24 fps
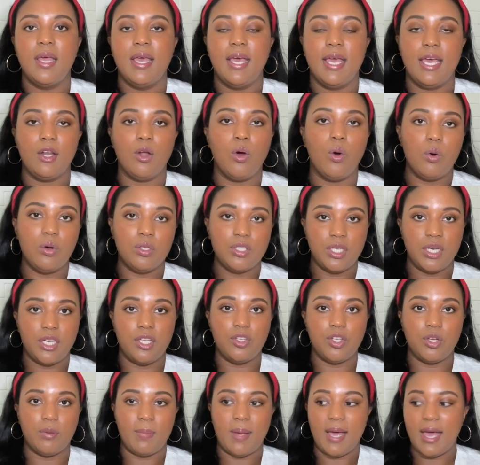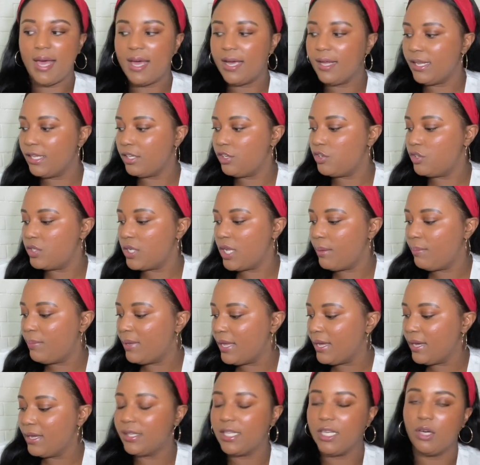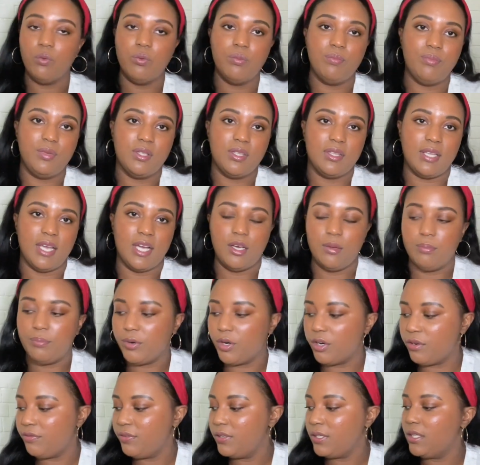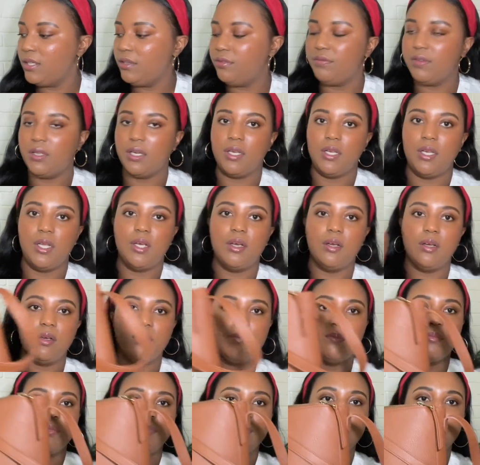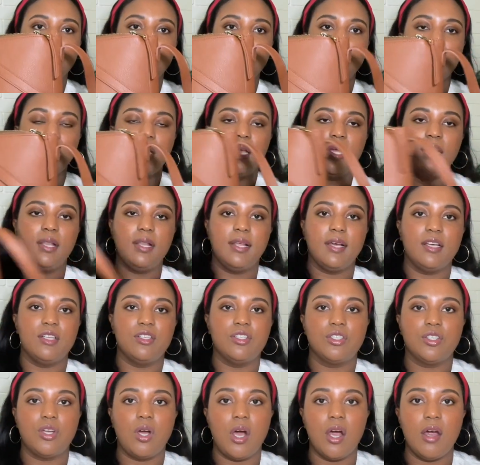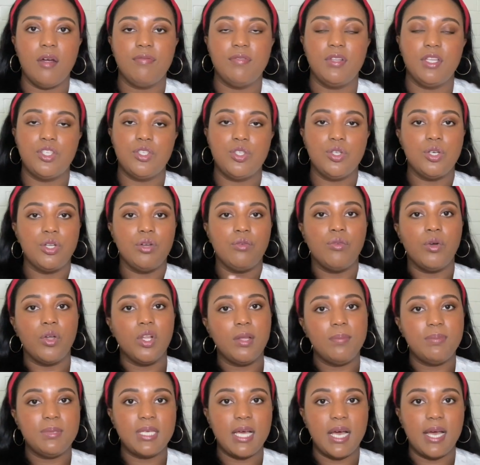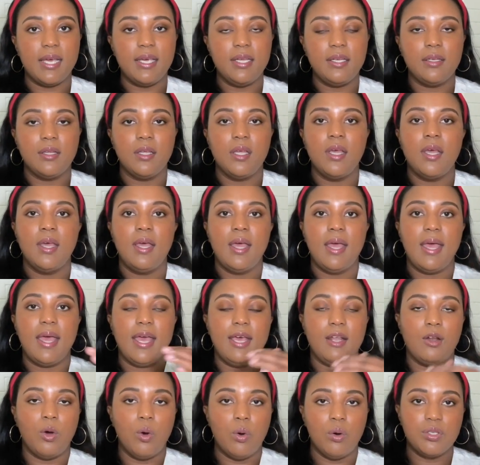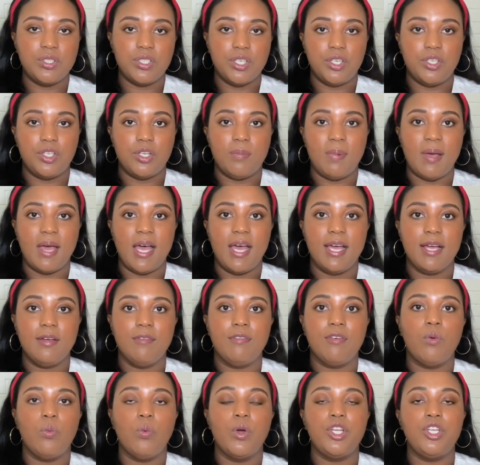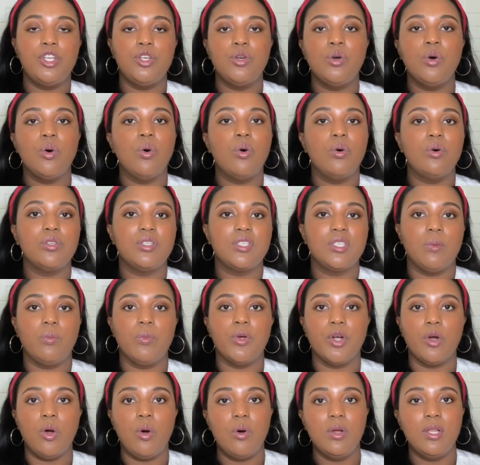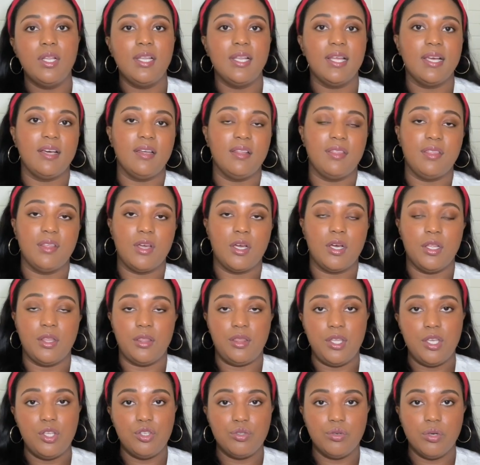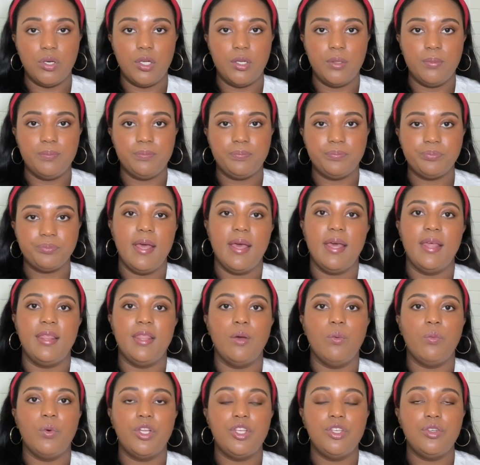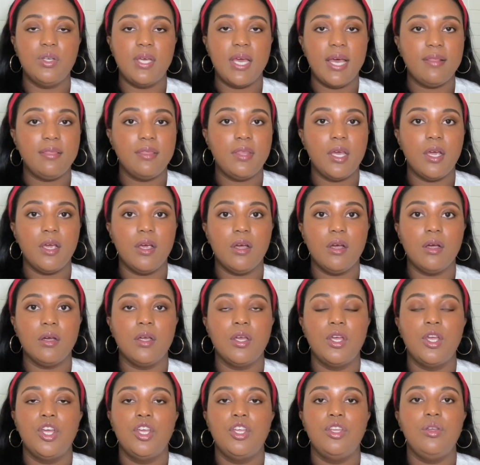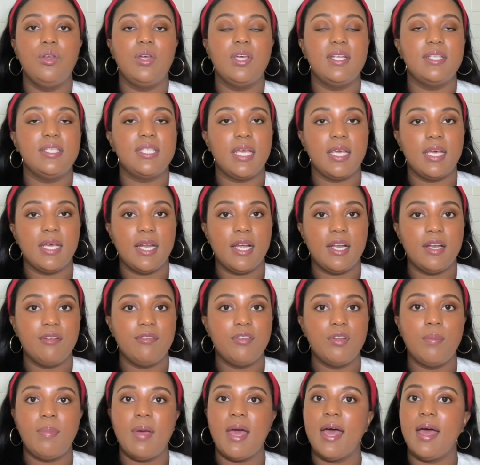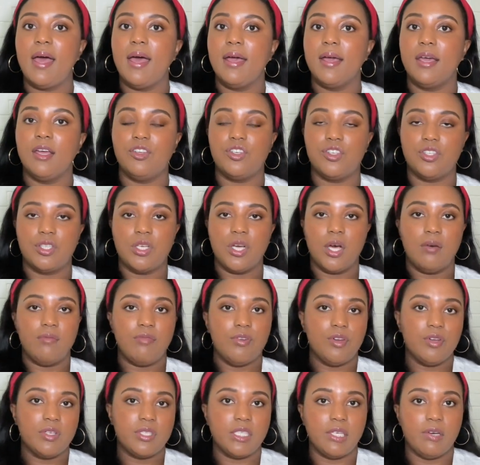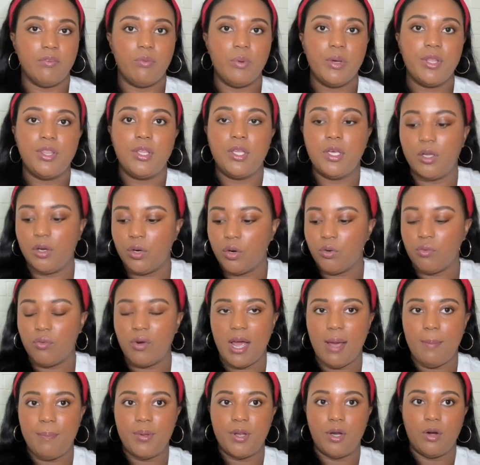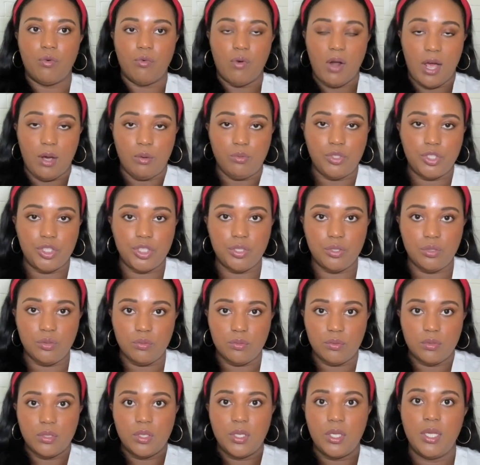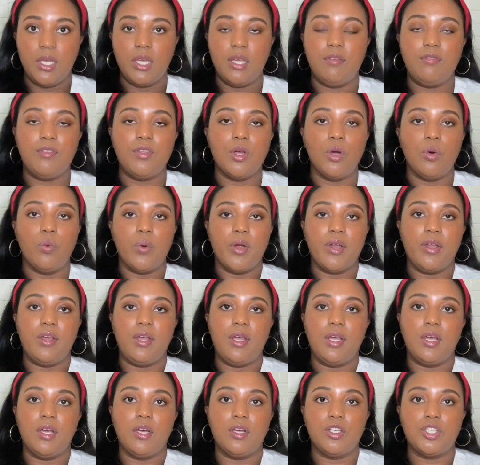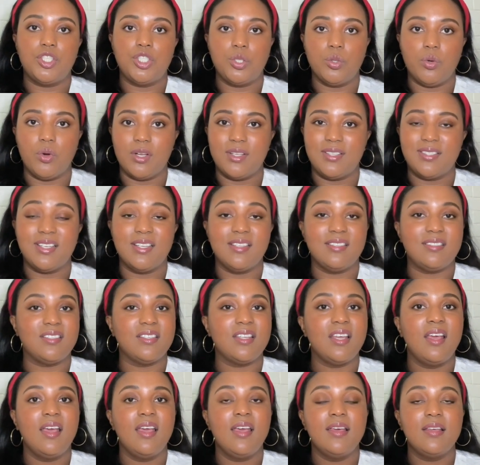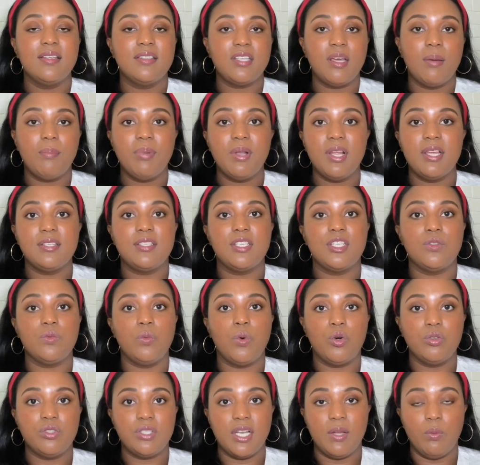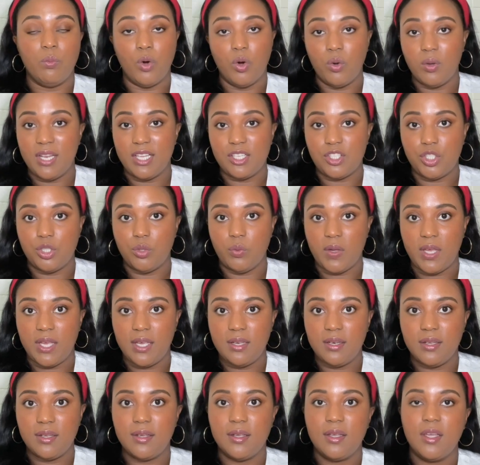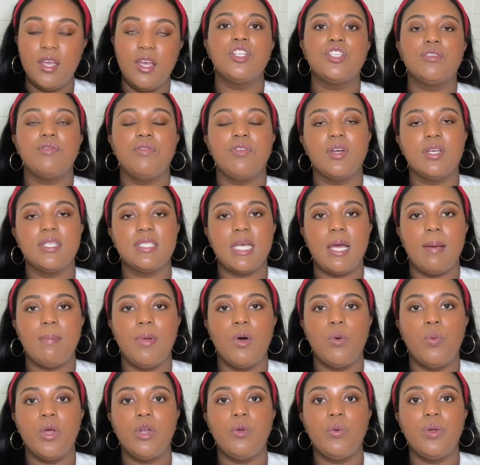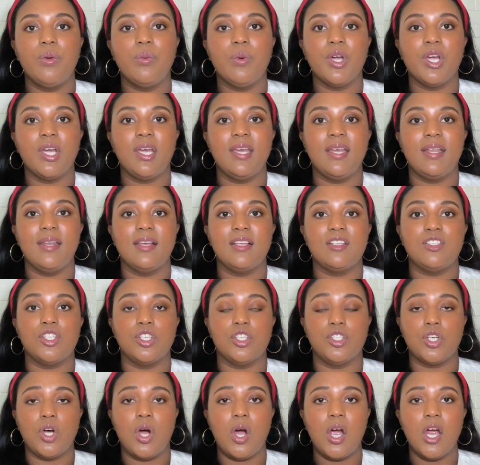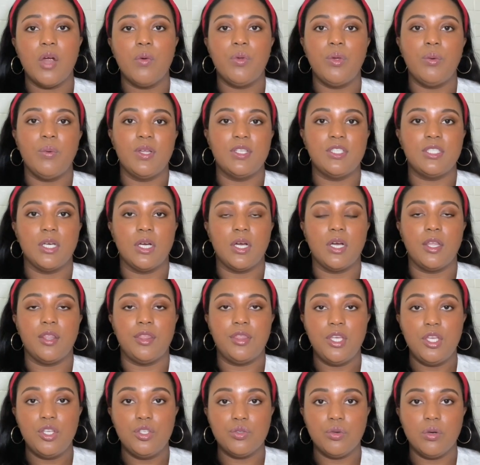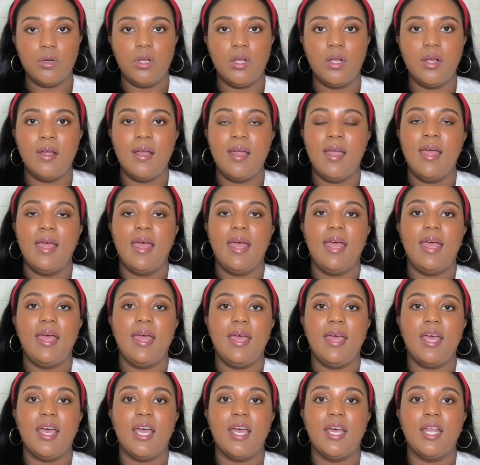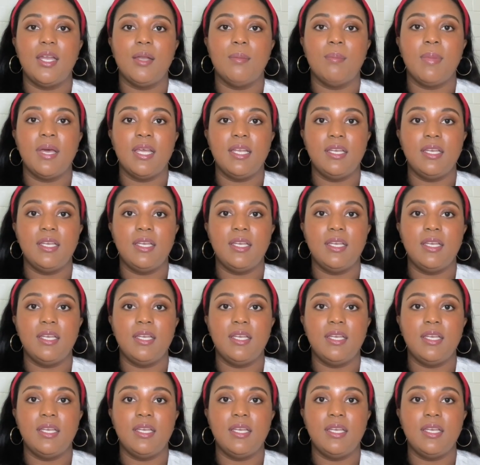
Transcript: and hold it in your bag, like your day bag. That, that can perfectly fit in here. Like a scarf that you can roll up tight and hold it in your bag for when you go somewhere holy, like a cathedral. And then when you get there, you can take it out of your bag and just cover yourself with it or wrap it around you if you're wearing shorts because some places won't won't let you in. So for example, when we were in Zadar, we went to a cathedral and my